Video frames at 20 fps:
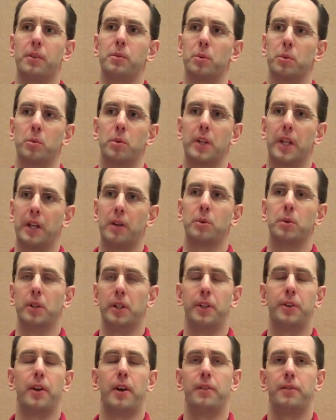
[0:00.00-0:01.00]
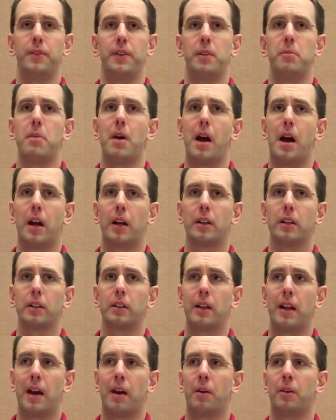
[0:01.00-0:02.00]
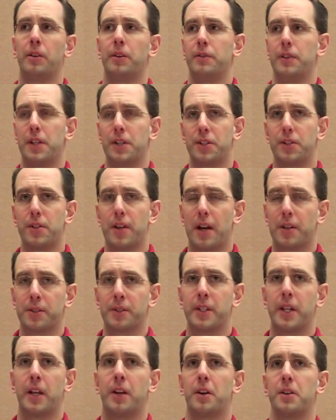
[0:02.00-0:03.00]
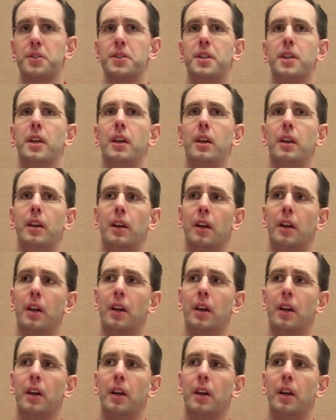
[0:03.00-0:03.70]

we're getting really great feedback now on the VS 2010 RC.